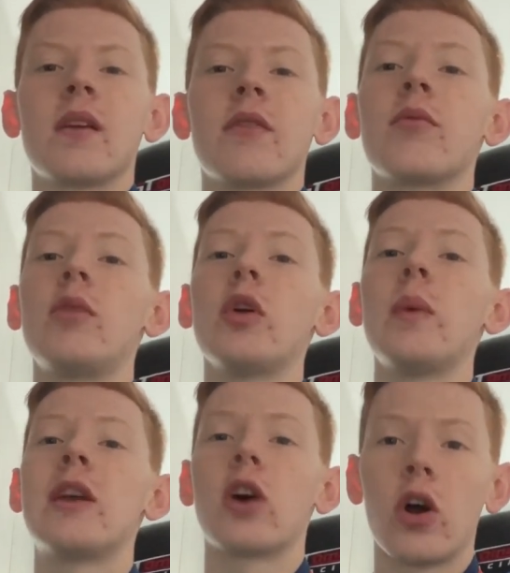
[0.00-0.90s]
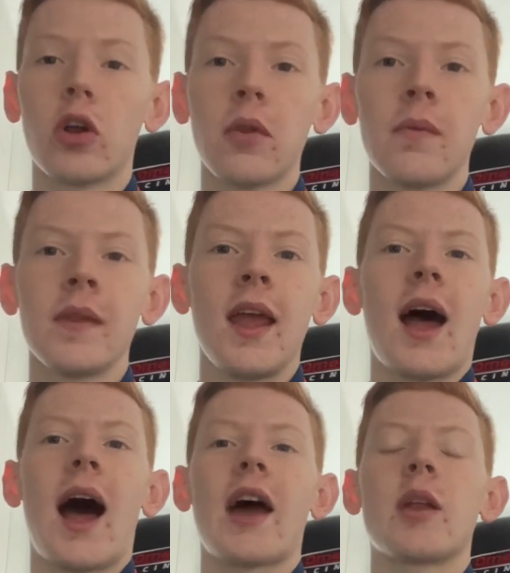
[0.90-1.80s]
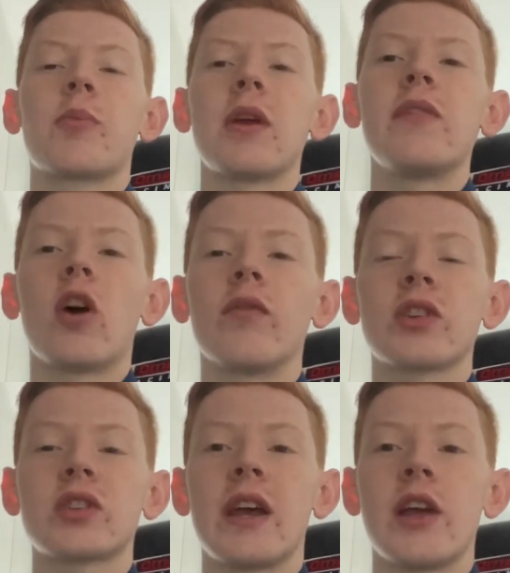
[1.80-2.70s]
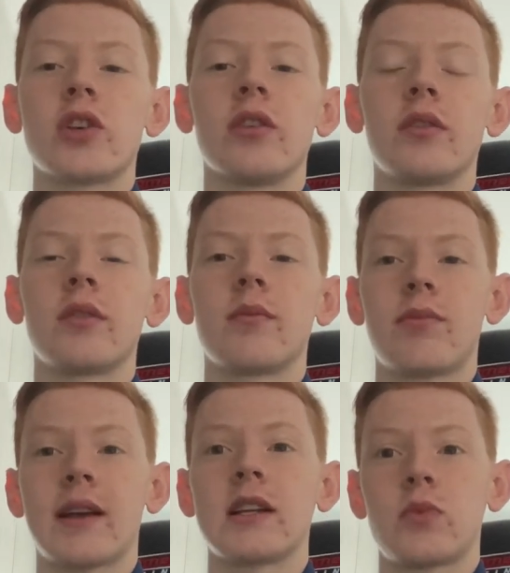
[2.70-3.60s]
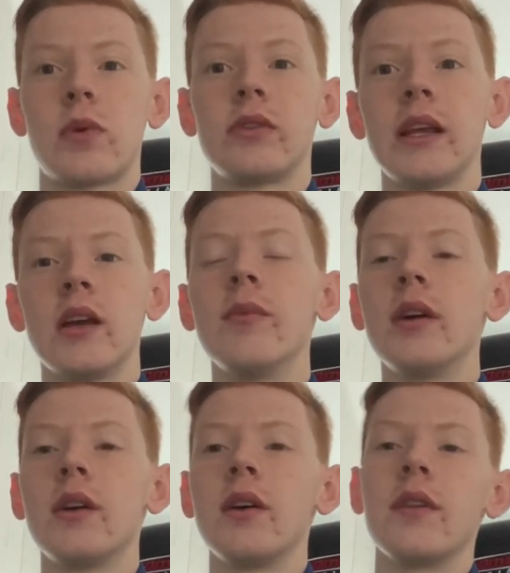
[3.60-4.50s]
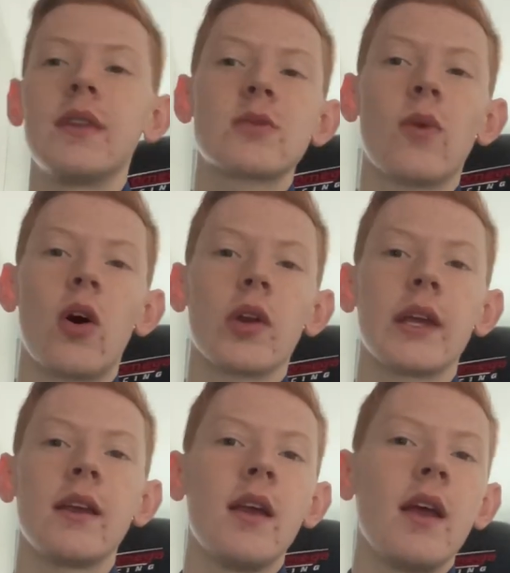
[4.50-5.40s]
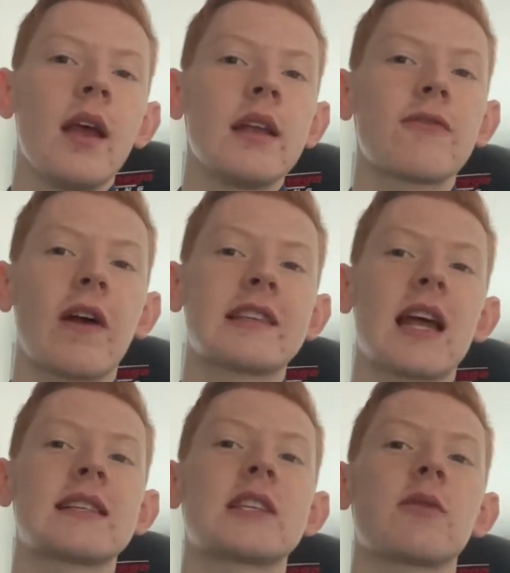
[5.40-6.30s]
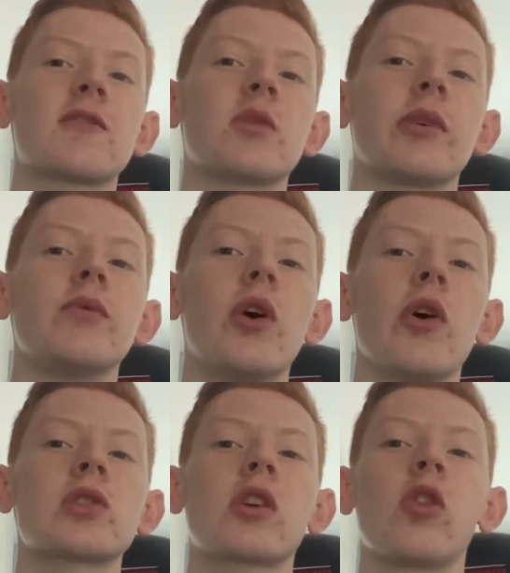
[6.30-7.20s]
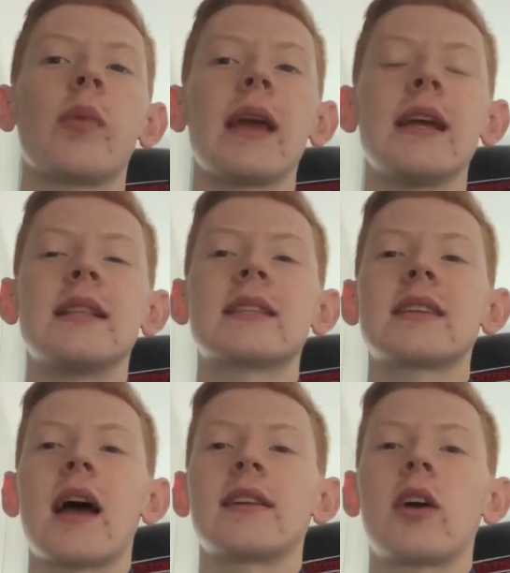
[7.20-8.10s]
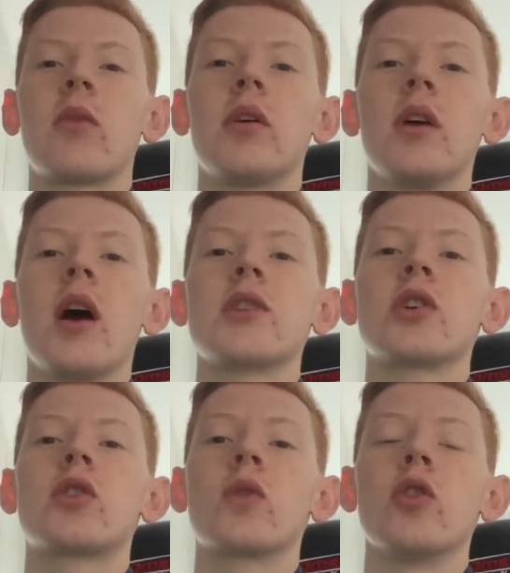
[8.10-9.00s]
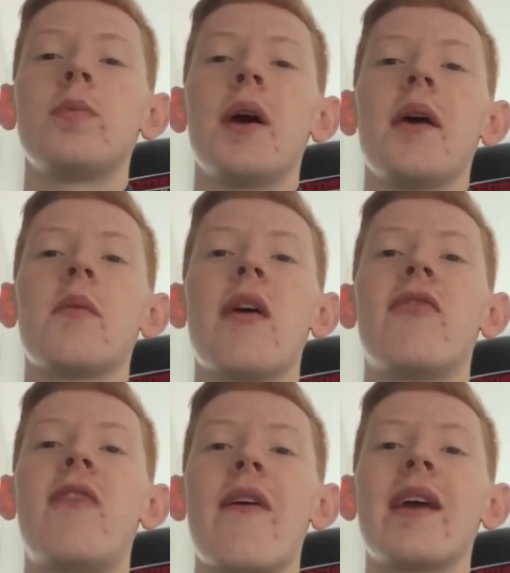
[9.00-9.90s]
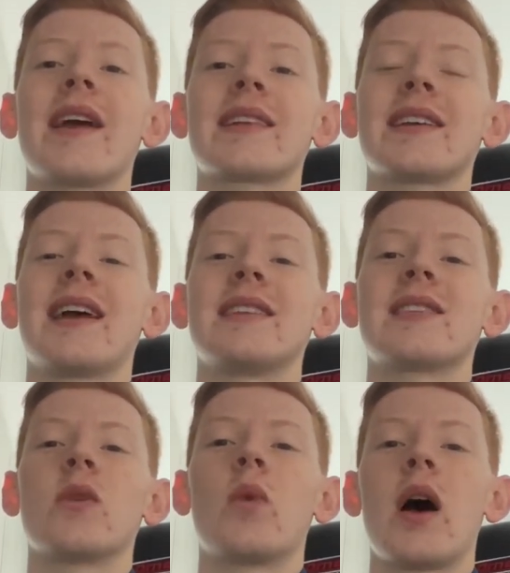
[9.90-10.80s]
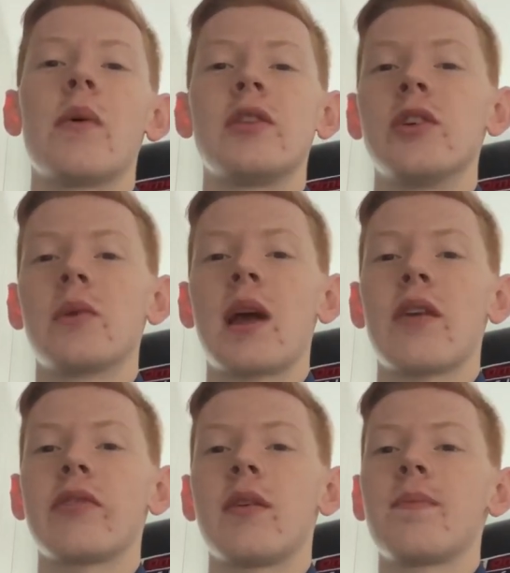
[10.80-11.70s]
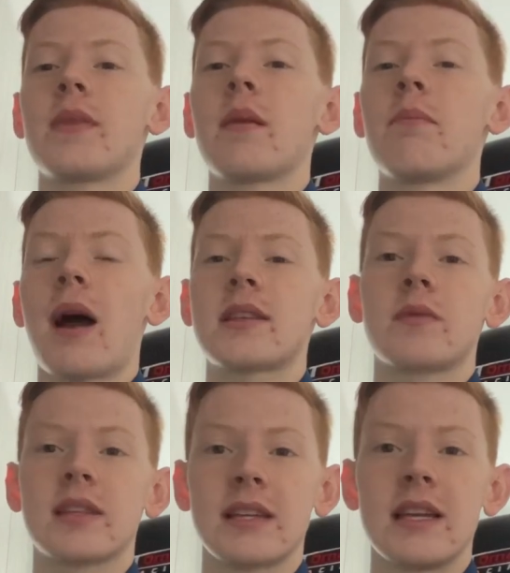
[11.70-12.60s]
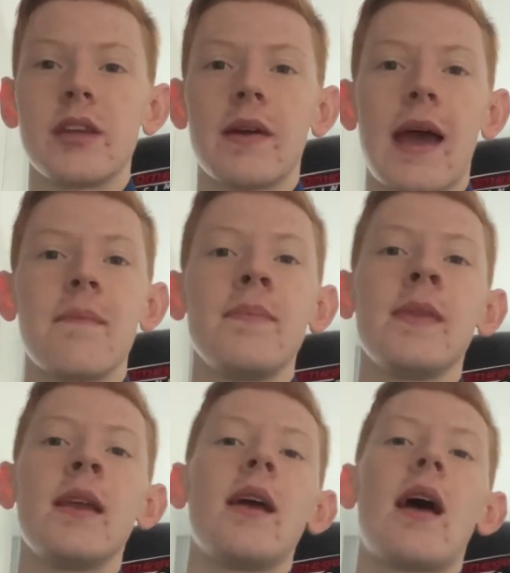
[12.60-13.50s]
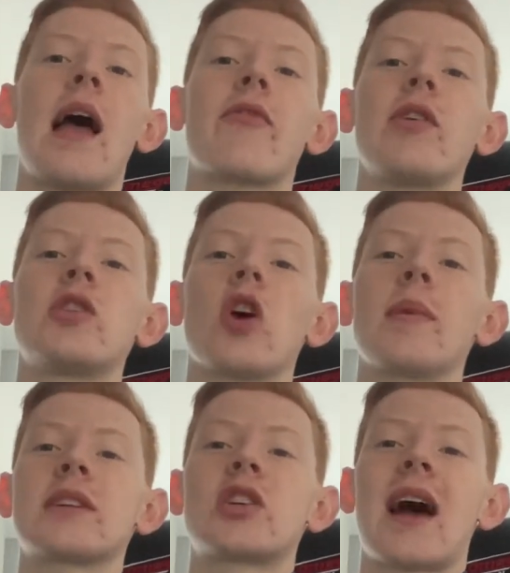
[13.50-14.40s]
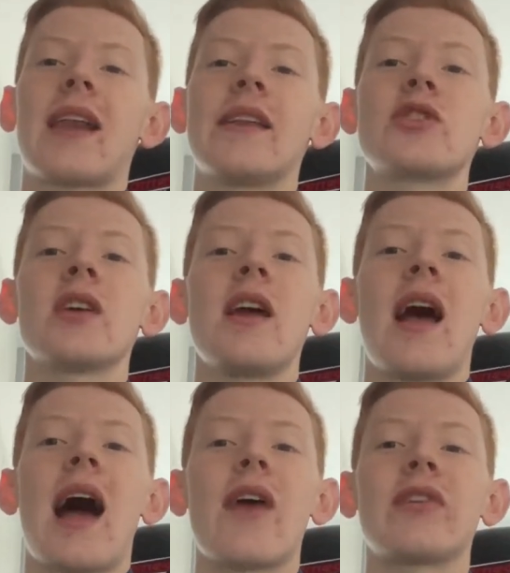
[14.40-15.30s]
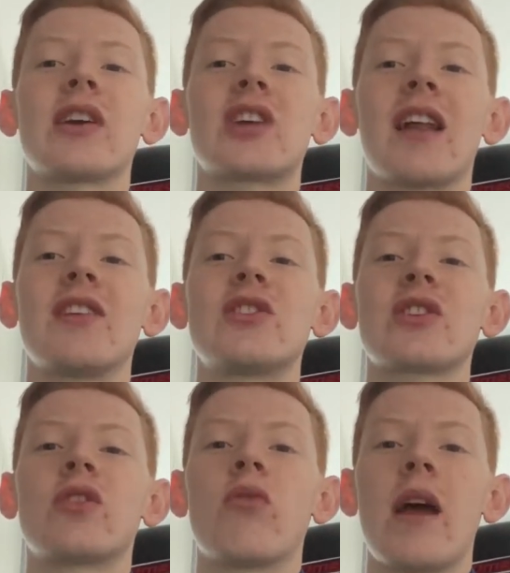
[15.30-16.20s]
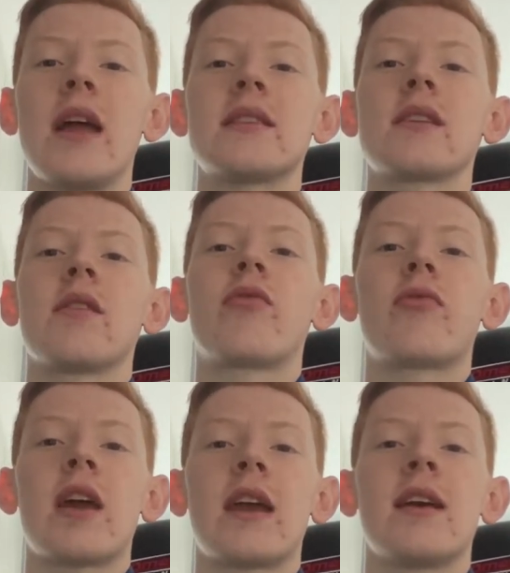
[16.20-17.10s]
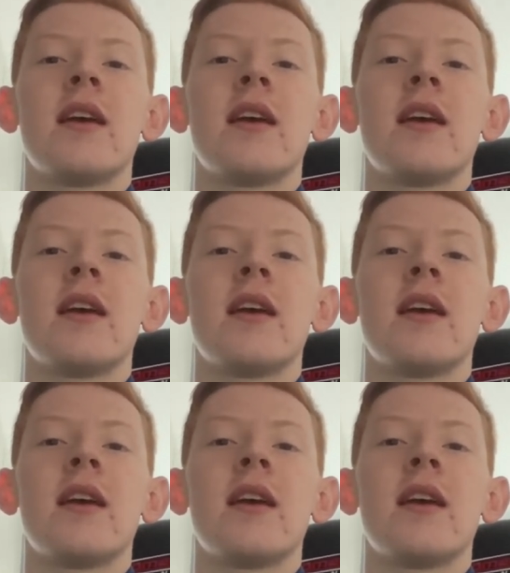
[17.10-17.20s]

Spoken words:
From Louis Coyle, I had a brief conversation, brackets, with Liam this morning. It's fantastic to have someone who knows the club inside out. As a group, we're very excited to work with a new gaffer. Back to Rosenior again. Every job is a challenge. Having a challenge is a great thing.